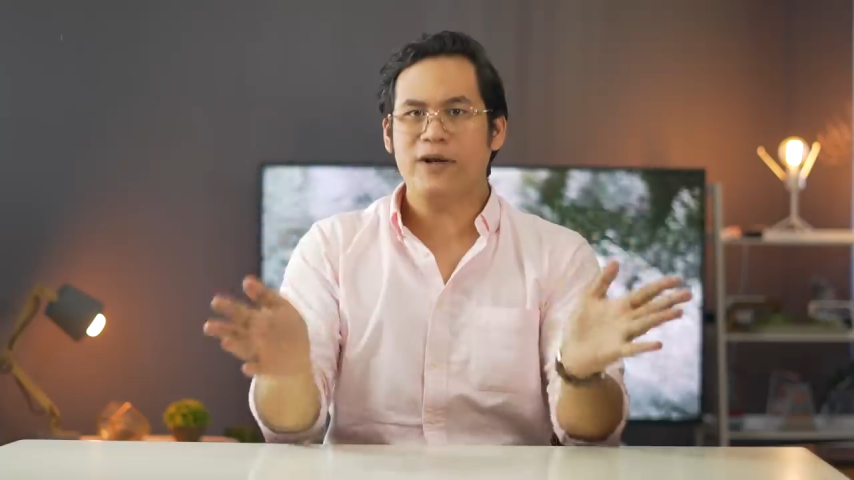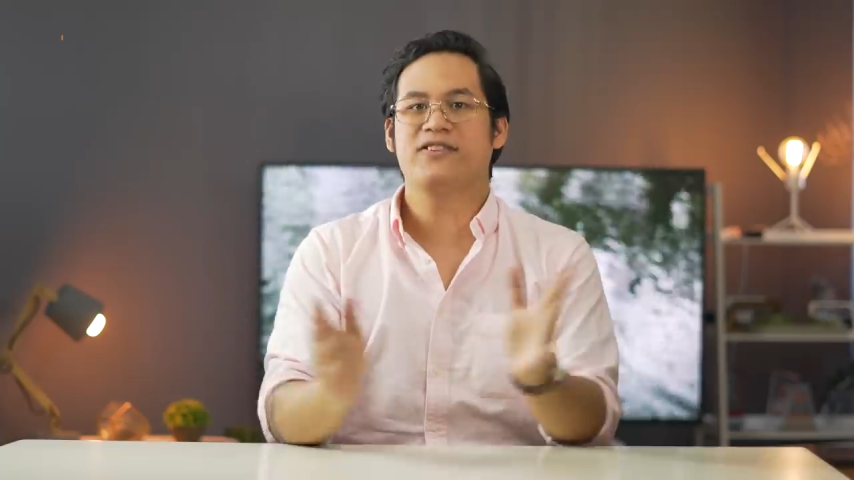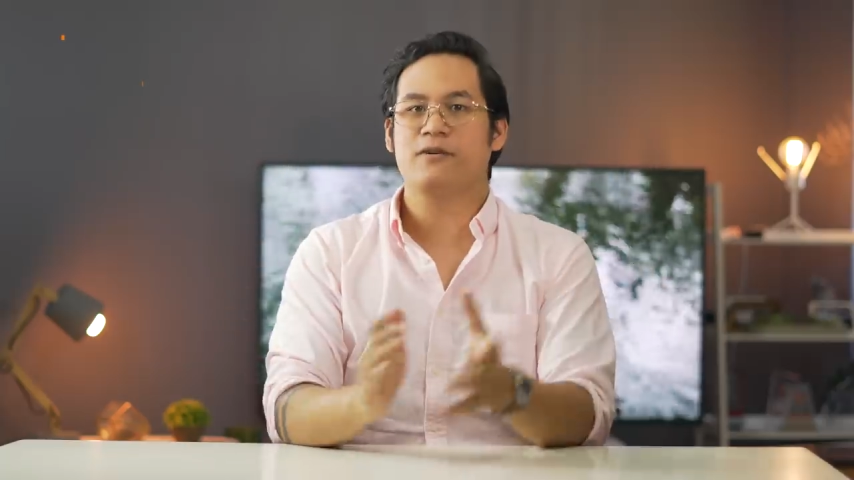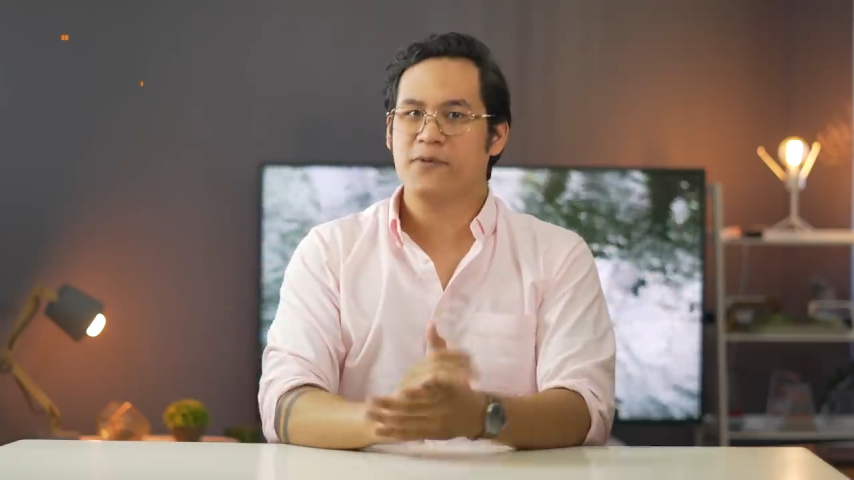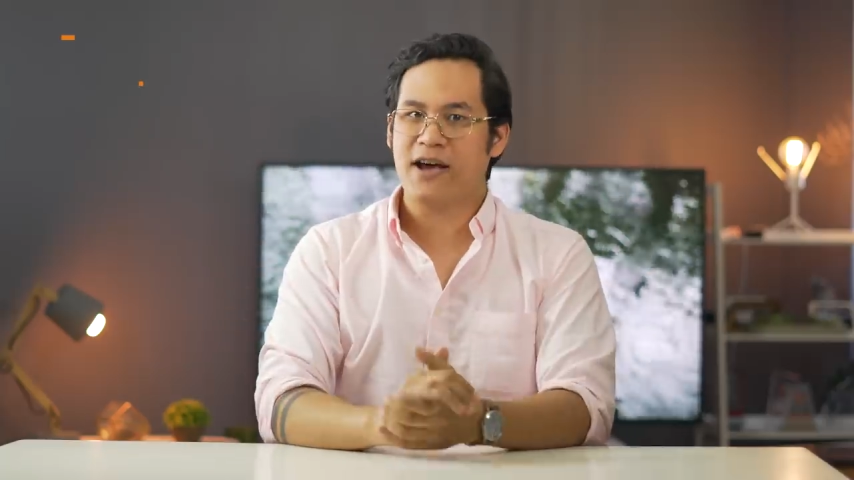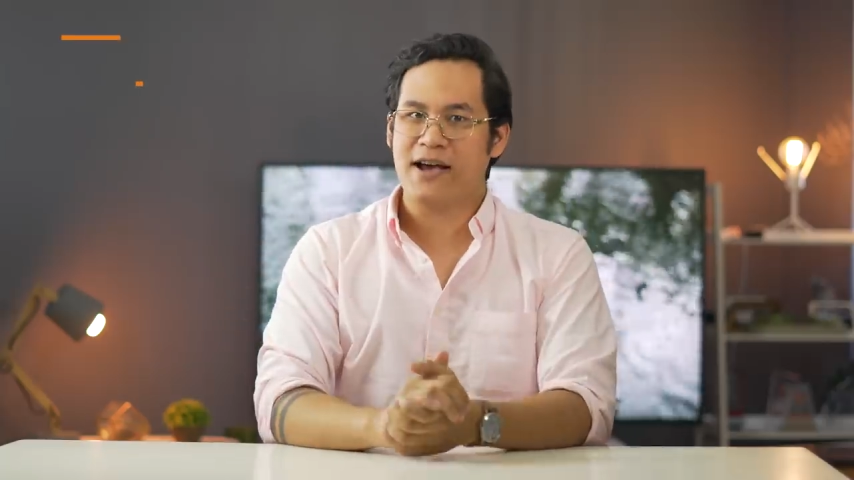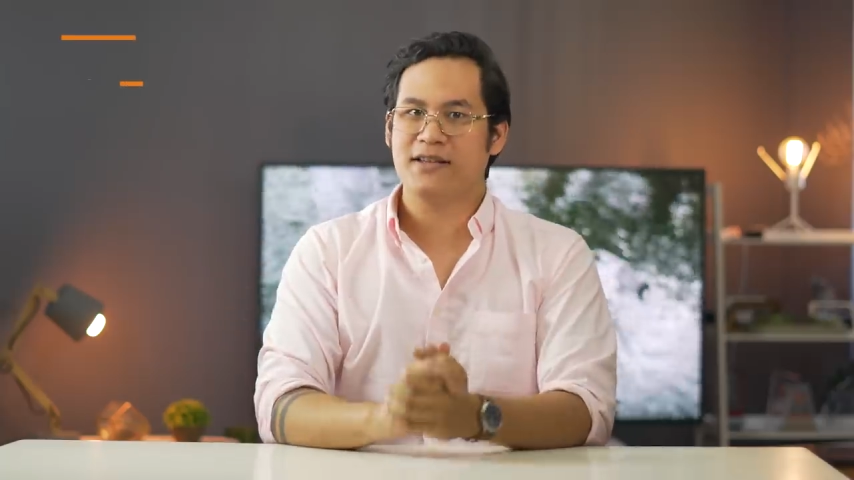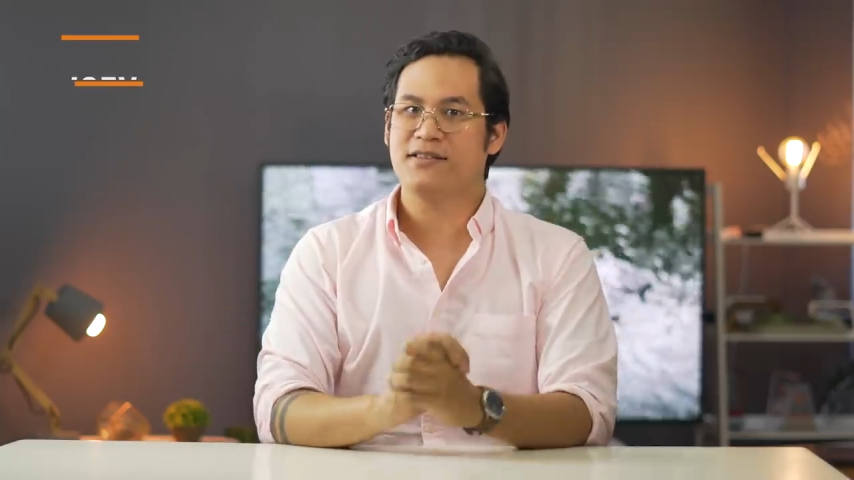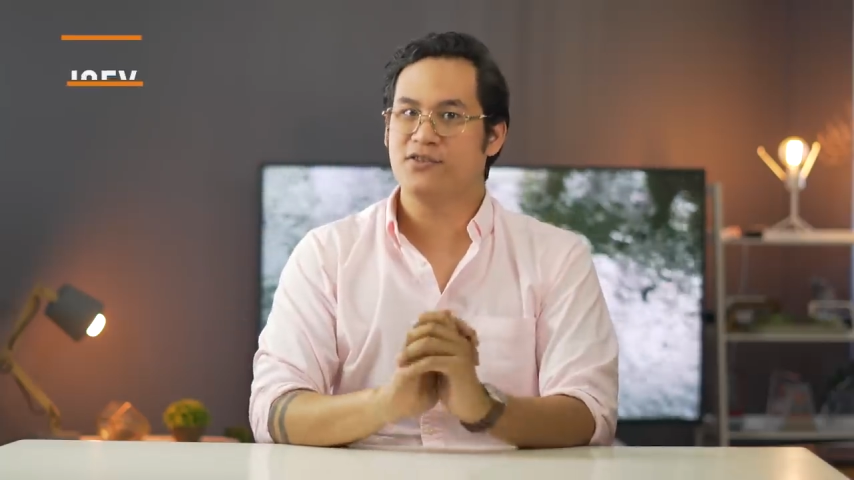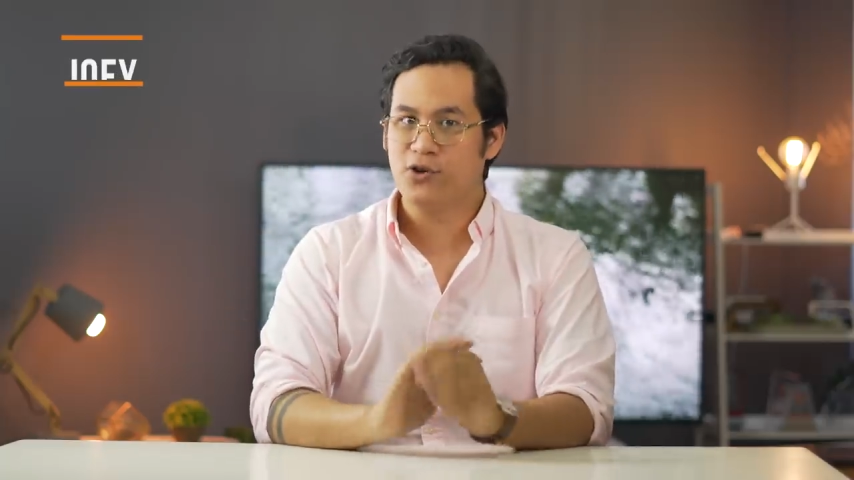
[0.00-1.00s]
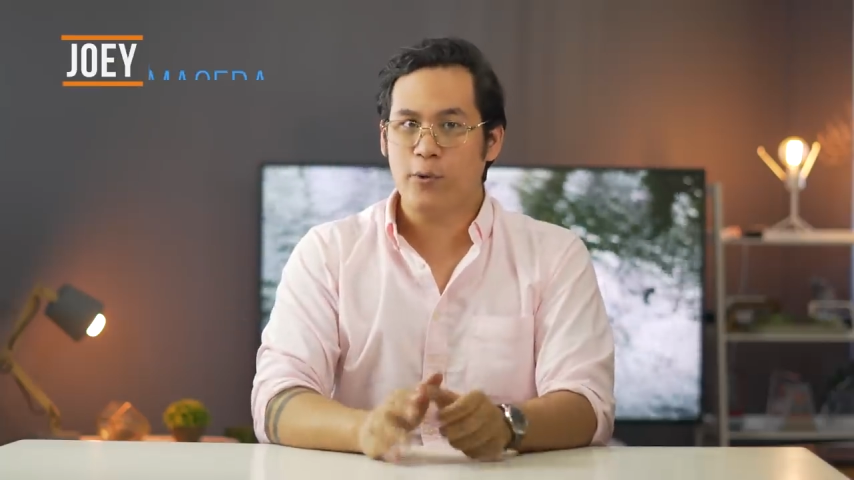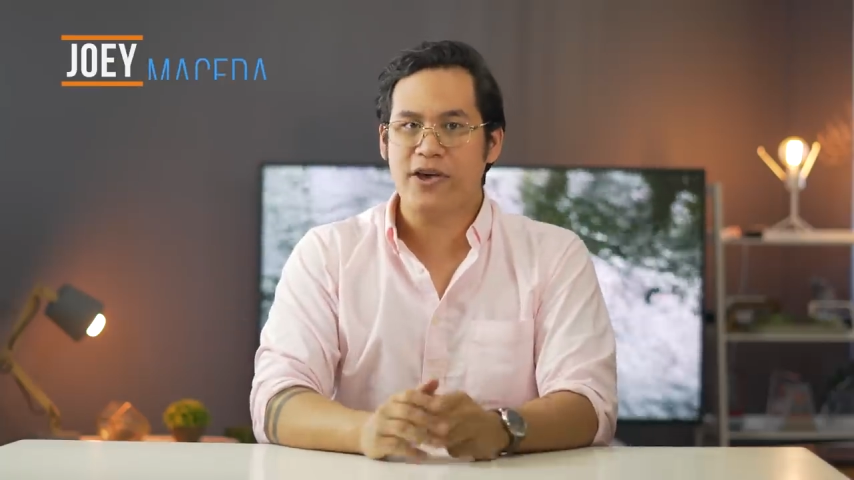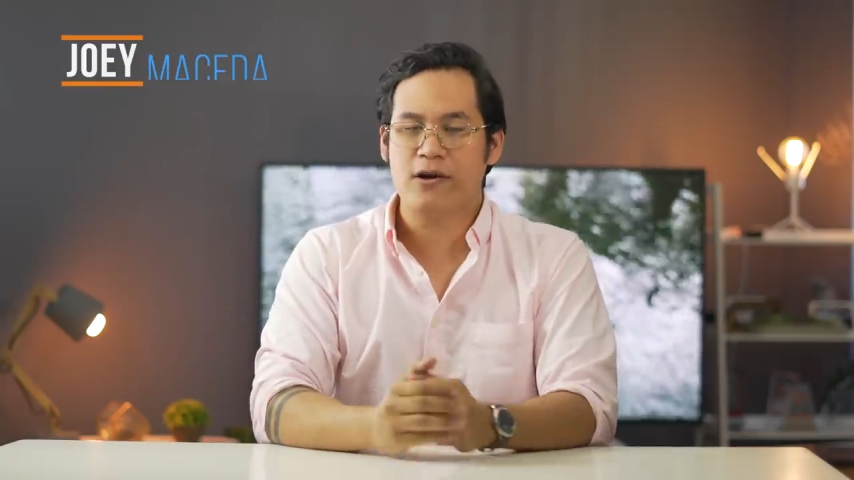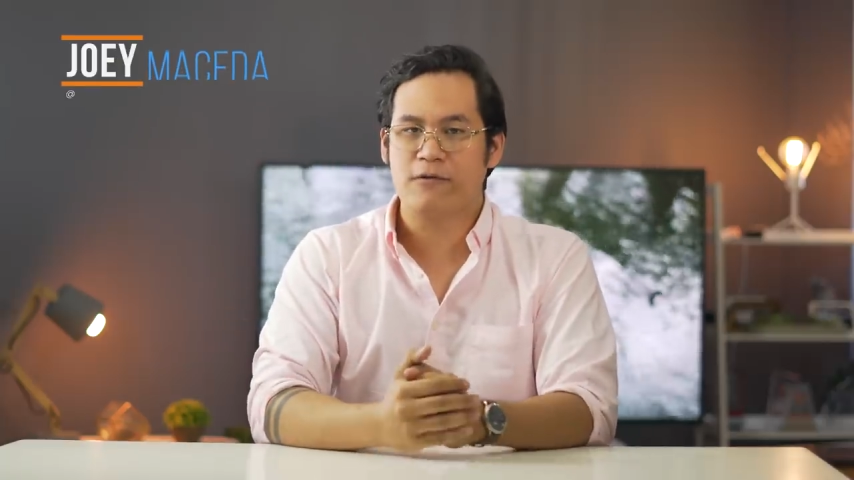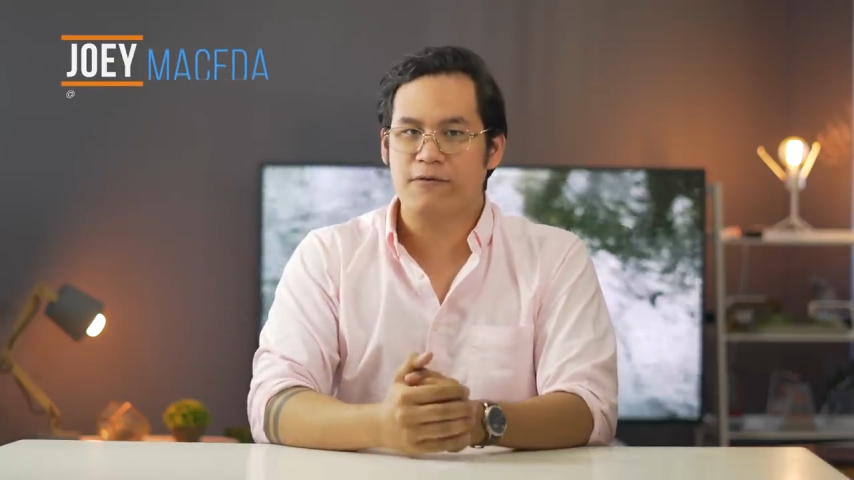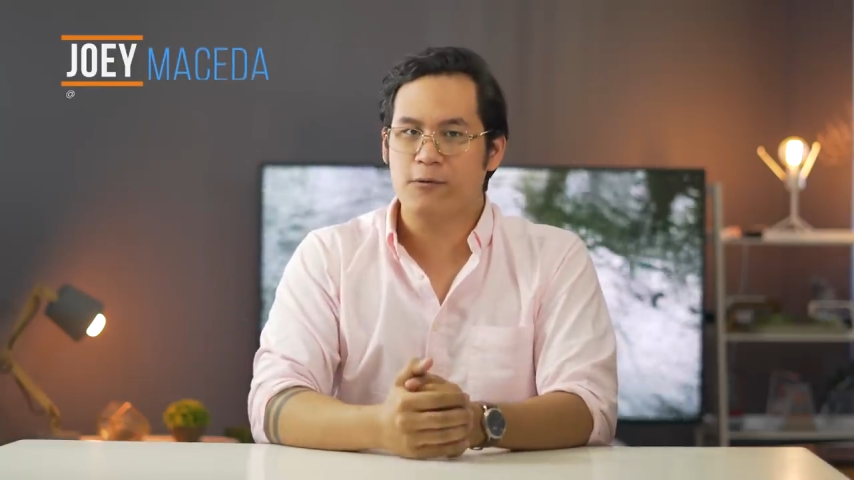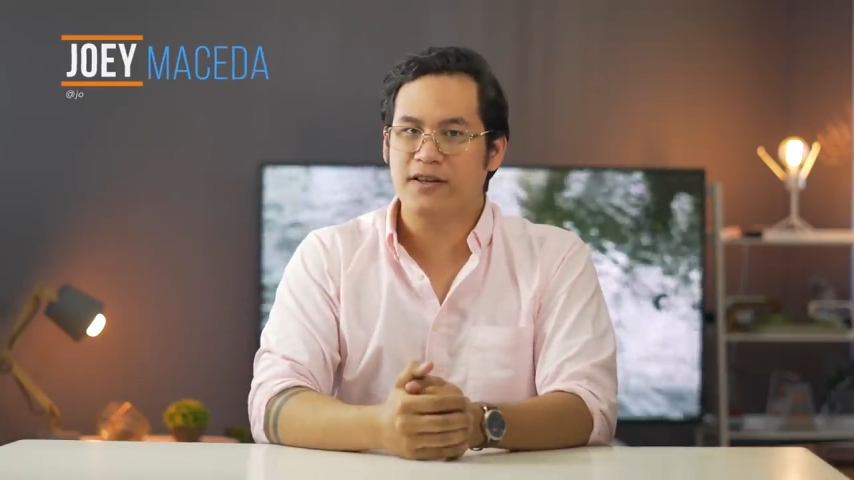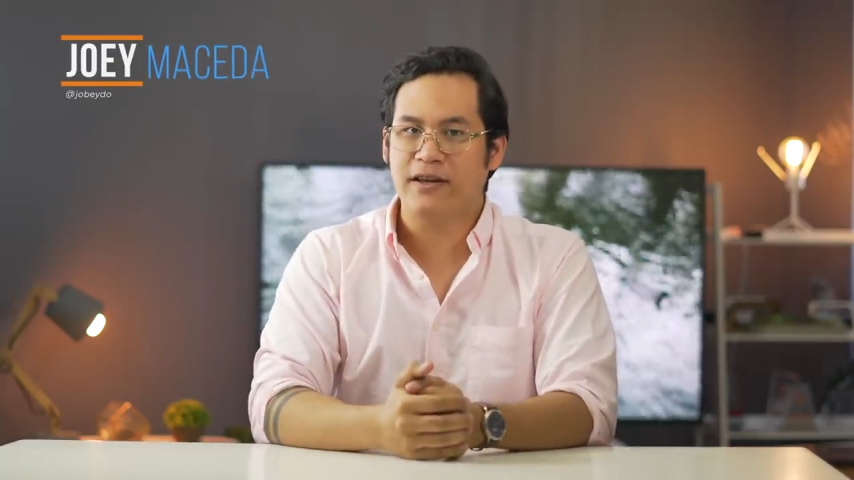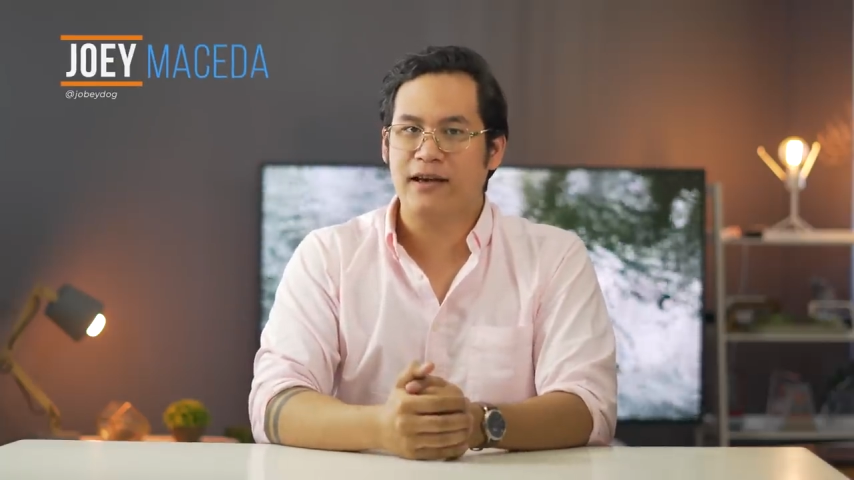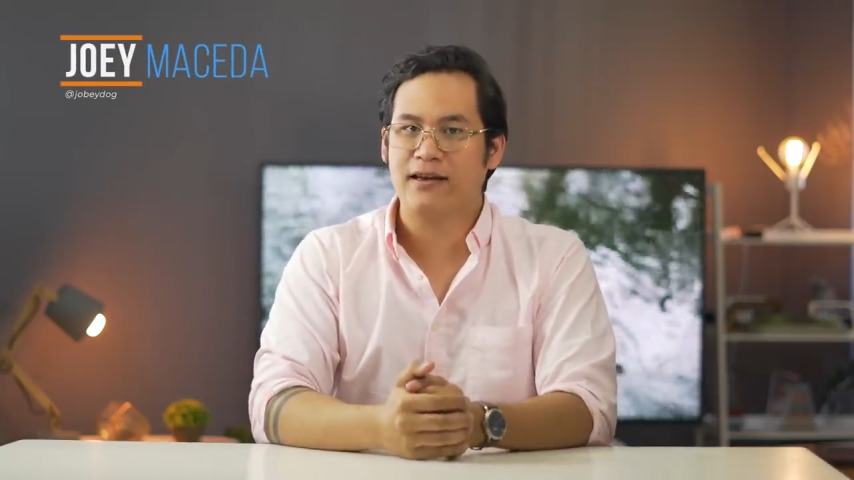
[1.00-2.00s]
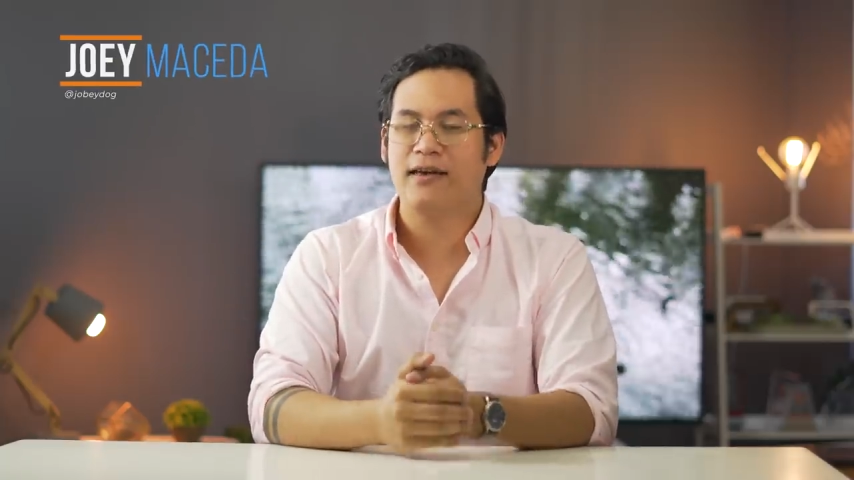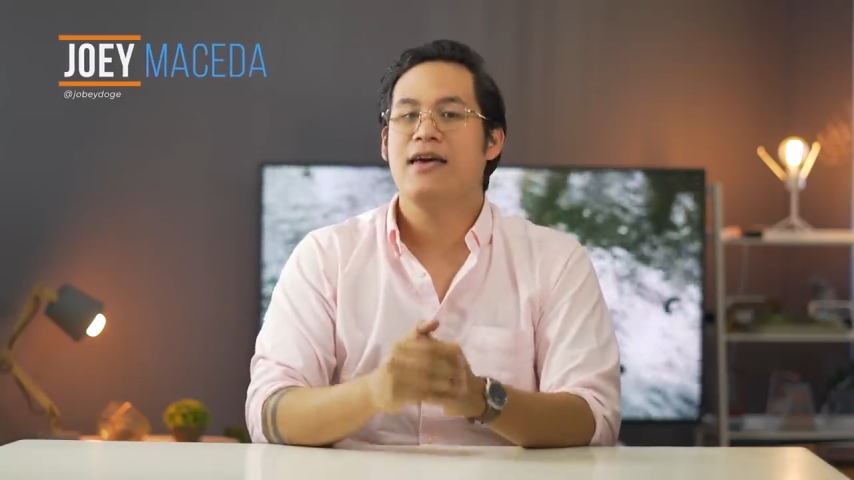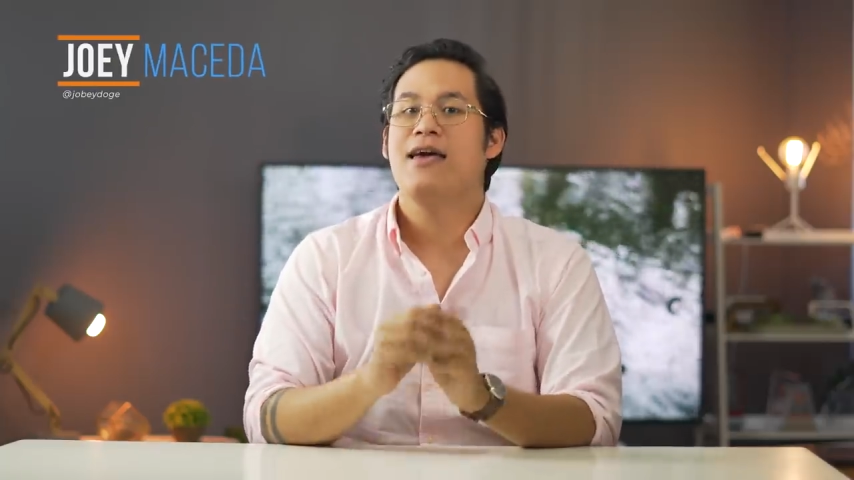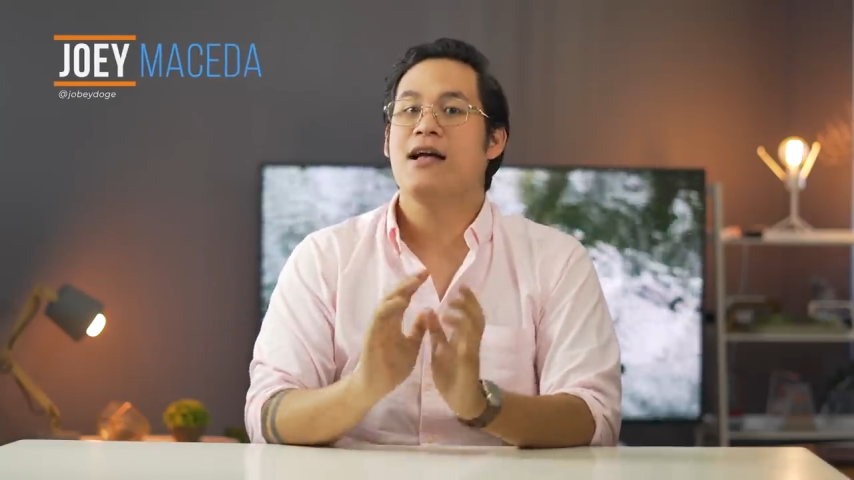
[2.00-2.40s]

What's up guys? Joey here of YugaTech